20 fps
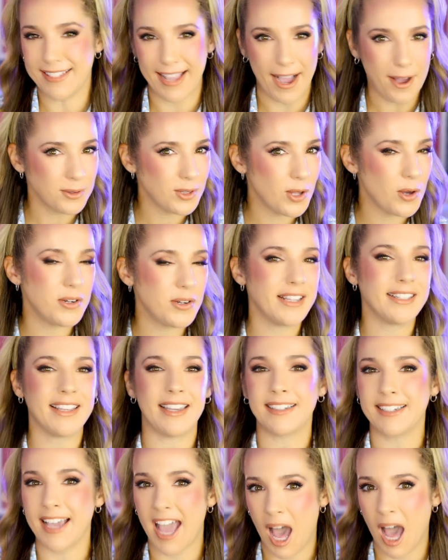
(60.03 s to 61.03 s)
downloading
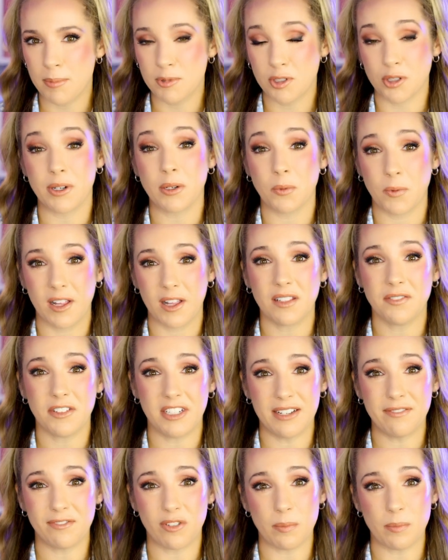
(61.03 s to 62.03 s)
and capturing relevant
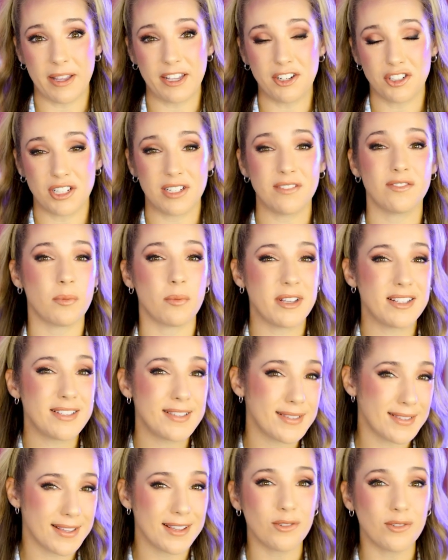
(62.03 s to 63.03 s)
information from a
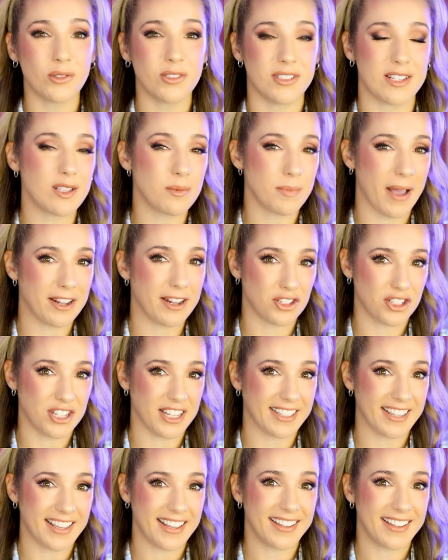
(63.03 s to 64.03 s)
single dispatch
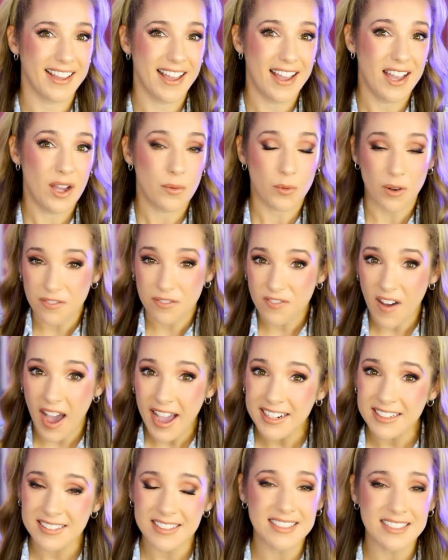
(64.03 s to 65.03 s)
ticket,
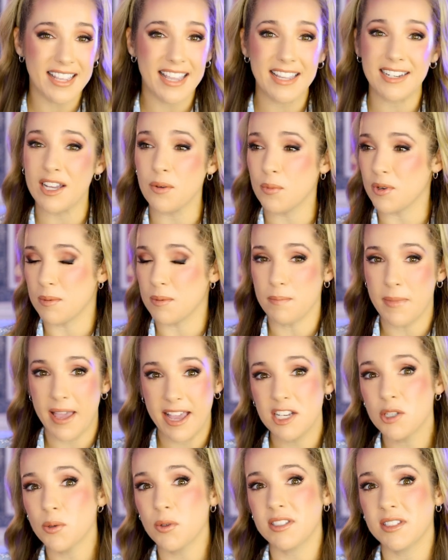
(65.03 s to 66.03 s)
refining the data with
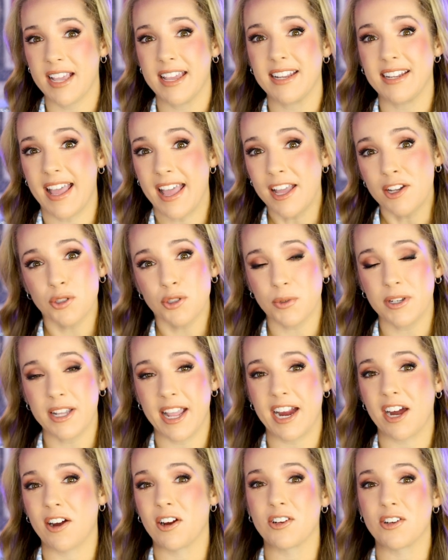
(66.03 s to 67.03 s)
manual data entry
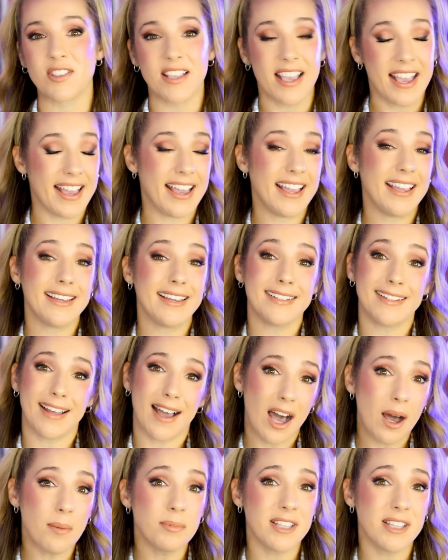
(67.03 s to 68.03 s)
errors, and
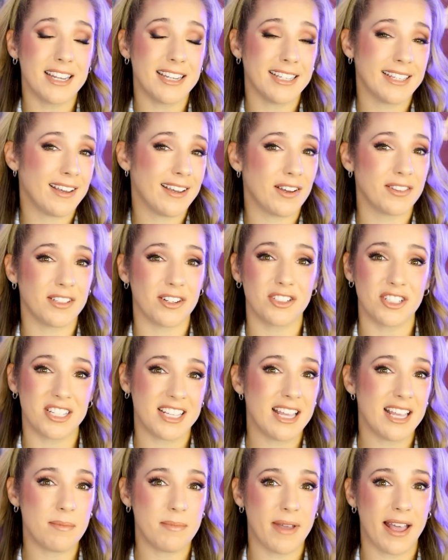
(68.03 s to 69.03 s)
updating it on their
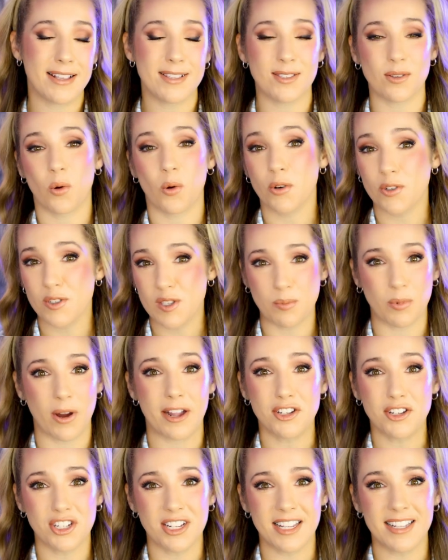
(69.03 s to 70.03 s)
TMS or
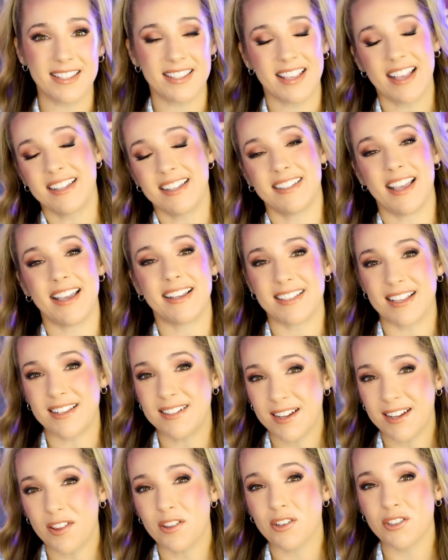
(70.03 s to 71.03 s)
spreadsheets takes
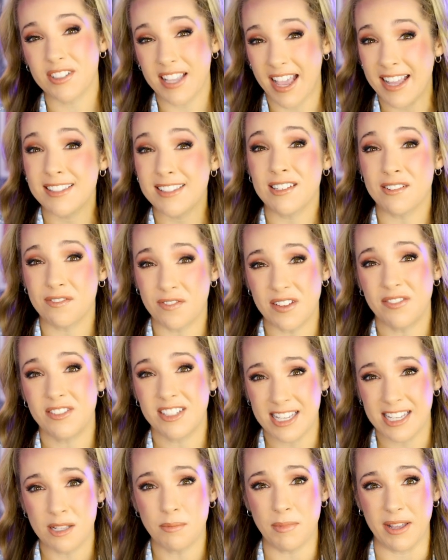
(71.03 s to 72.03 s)
another 10 to
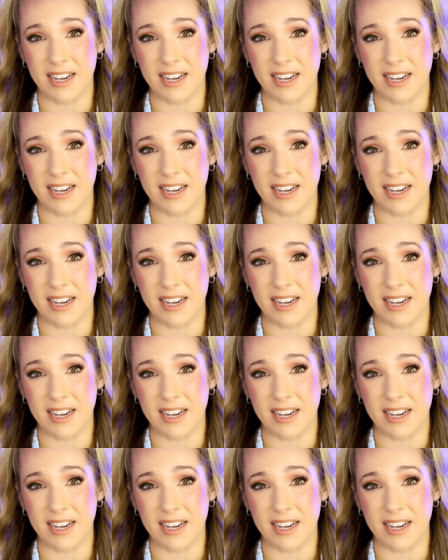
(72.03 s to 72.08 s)
15